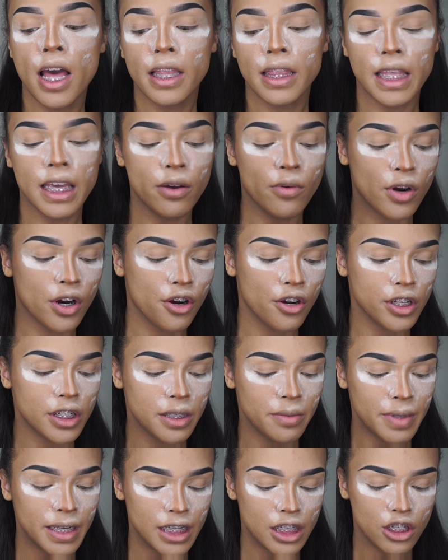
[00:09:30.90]
thing we're going
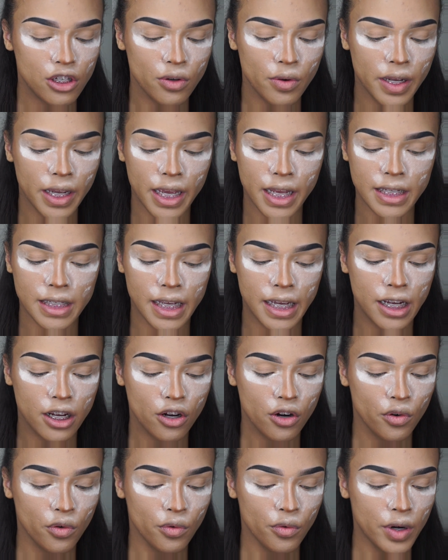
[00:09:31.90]
to be doing is a
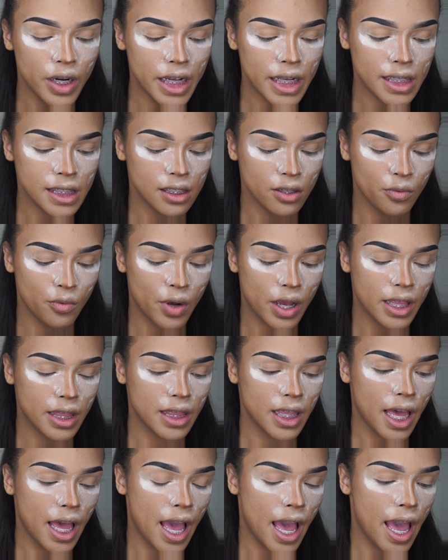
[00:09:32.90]
crease with
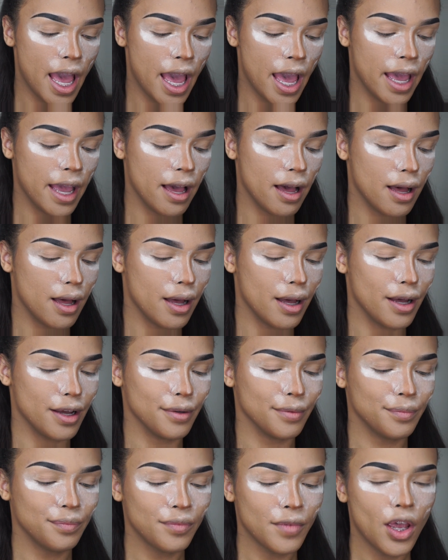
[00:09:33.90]
a
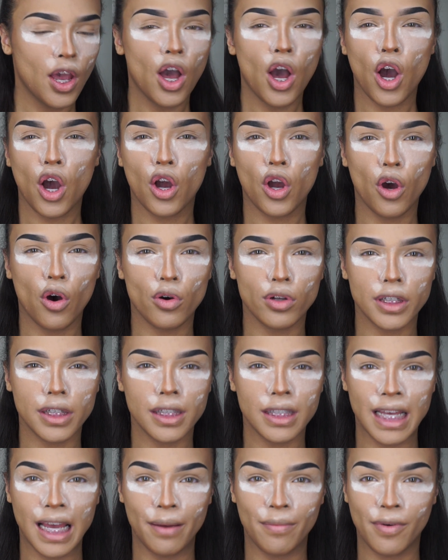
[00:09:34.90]

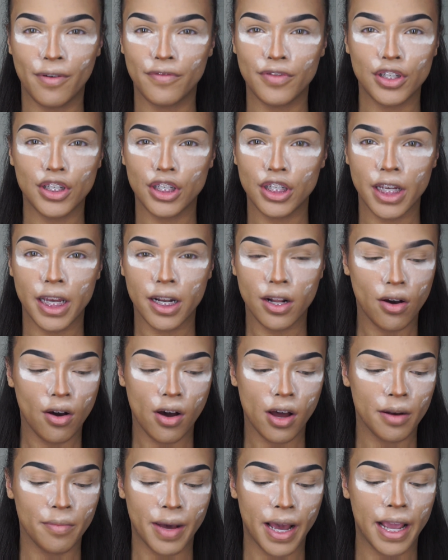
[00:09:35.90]
golden type of shit
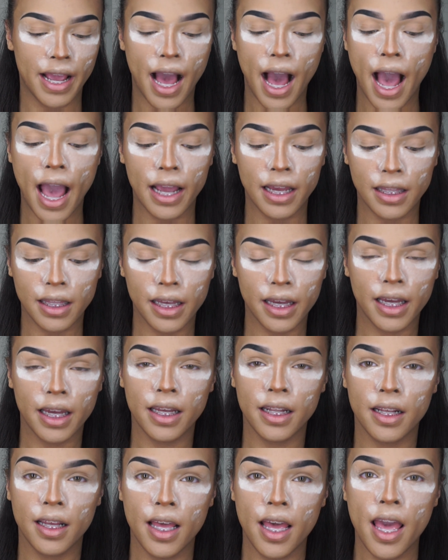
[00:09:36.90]
on my
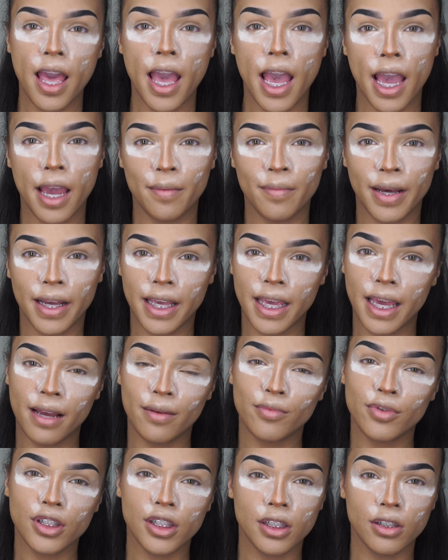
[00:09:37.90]
eyelid. And my
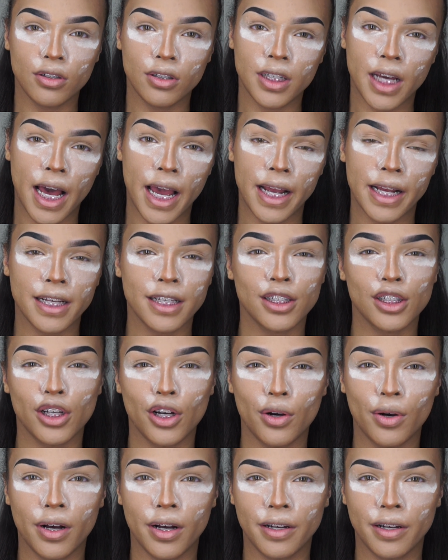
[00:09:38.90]
camera's still dying, so